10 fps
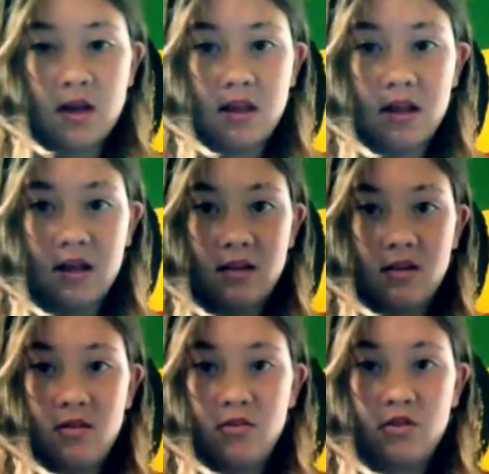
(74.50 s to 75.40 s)
then
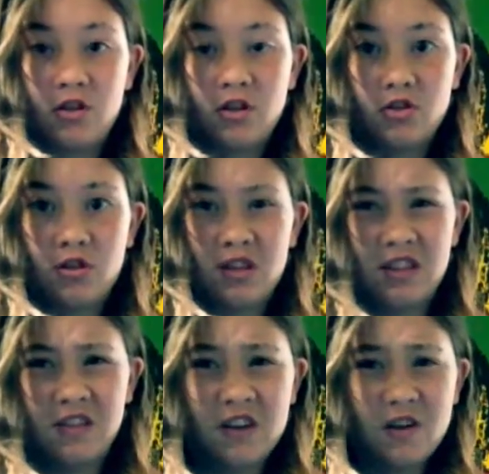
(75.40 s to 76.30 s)
you should enjoy
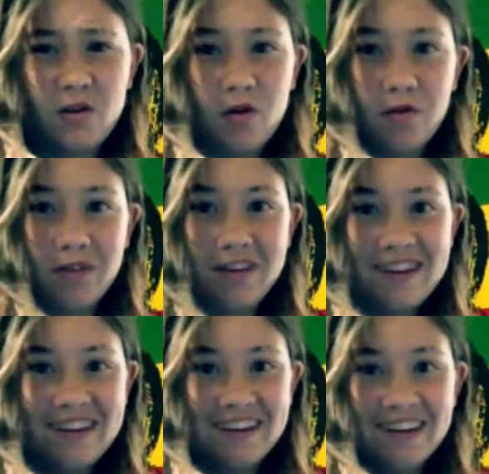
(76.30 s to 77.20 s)
this video,
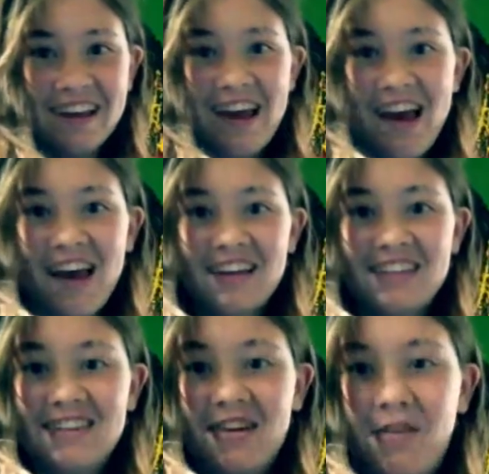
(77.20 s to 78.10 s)
hopefully.
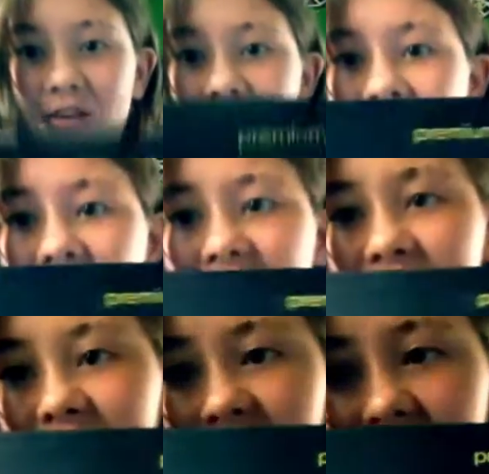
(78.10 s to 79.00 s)
So,
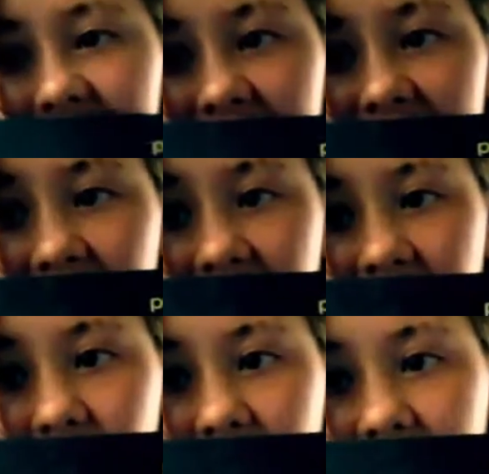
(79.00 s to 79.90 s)
this set
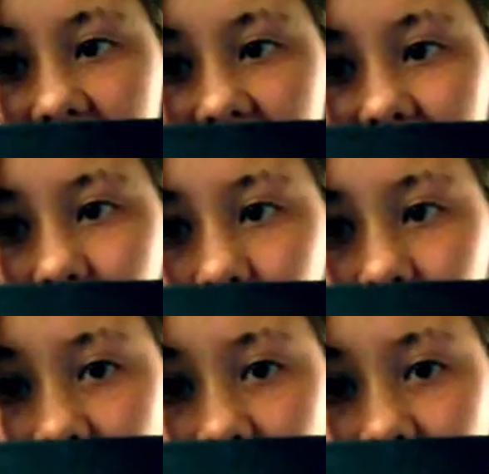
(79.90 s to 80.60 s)
retails for